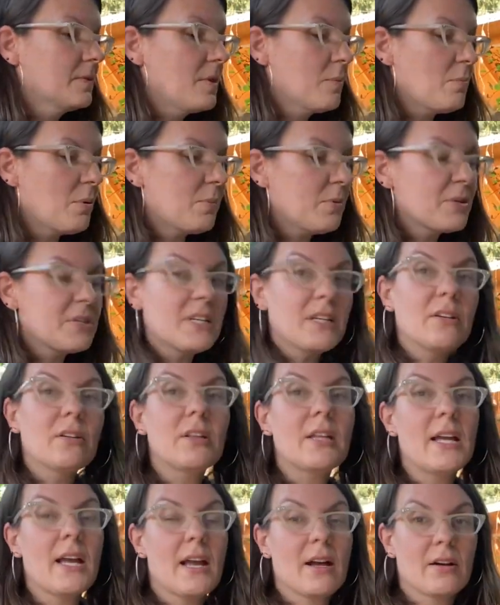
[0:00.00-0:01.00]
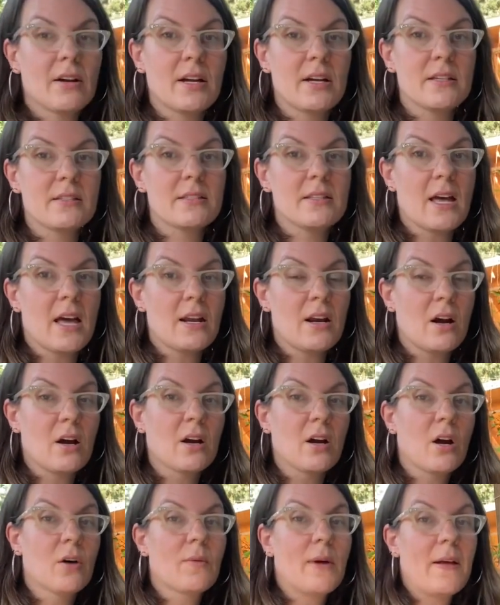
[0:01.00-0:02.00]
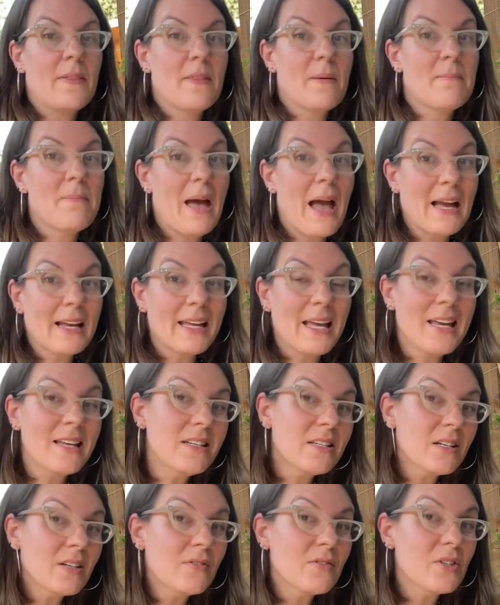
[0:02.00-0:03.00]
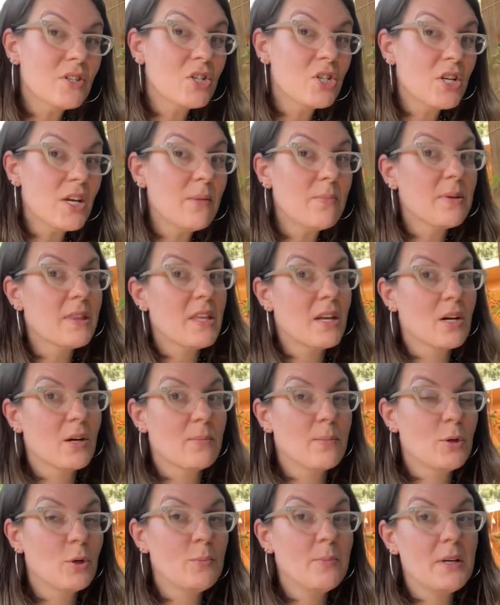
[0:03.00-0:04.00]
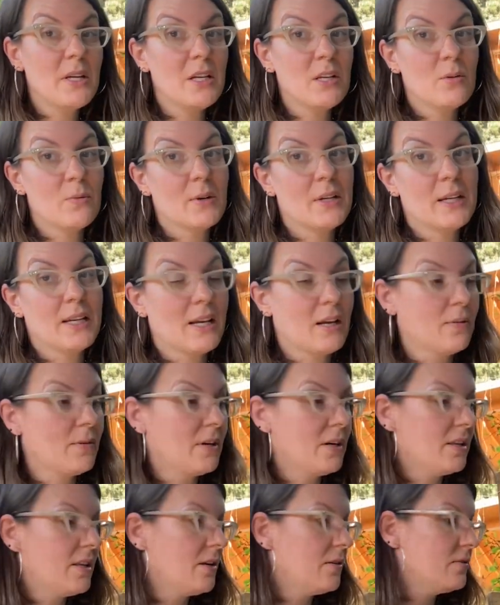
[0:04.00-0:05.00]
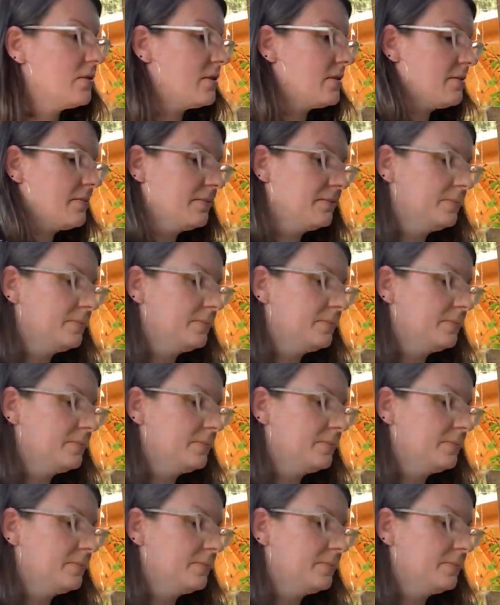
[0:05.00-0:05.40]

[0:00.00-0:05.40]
But particularly areas that are around the back end of the sheep that are poopy, you want to get rid of those.